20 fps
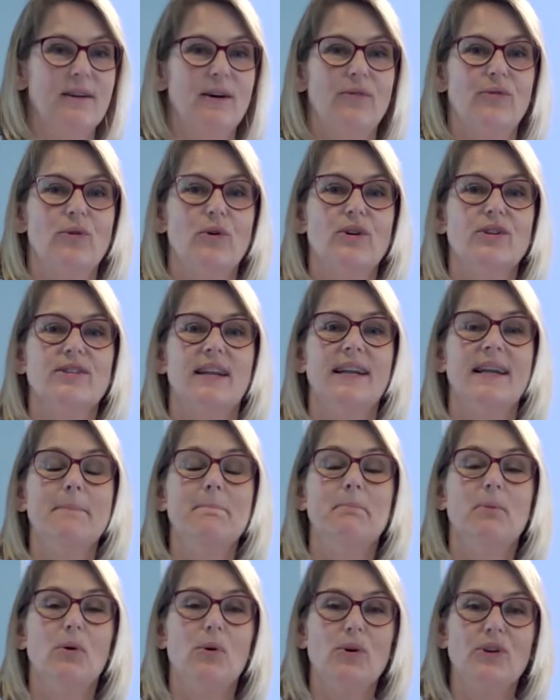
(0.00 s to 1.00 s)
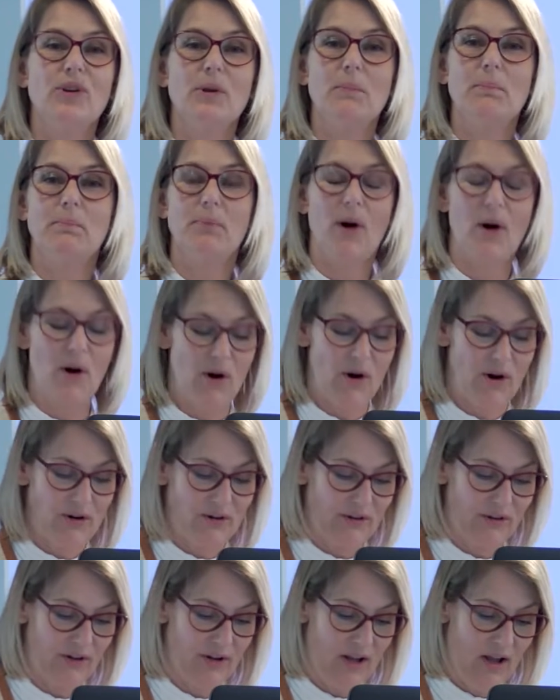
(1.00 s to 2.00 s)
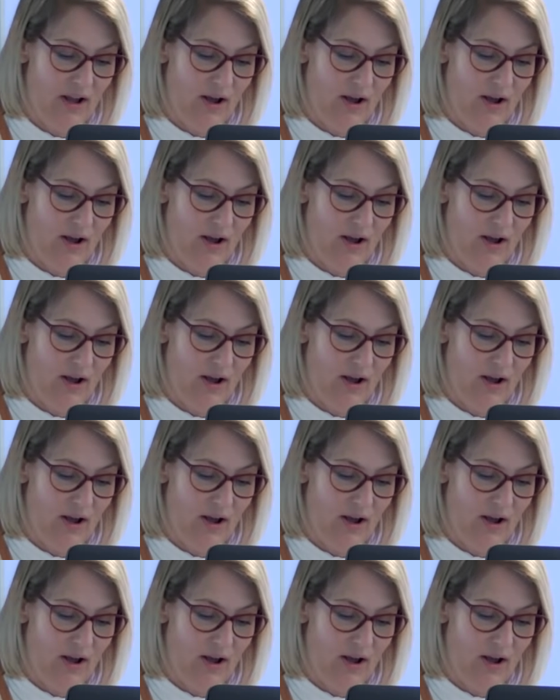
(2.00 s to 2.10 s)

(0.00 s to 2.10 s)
of course, an important part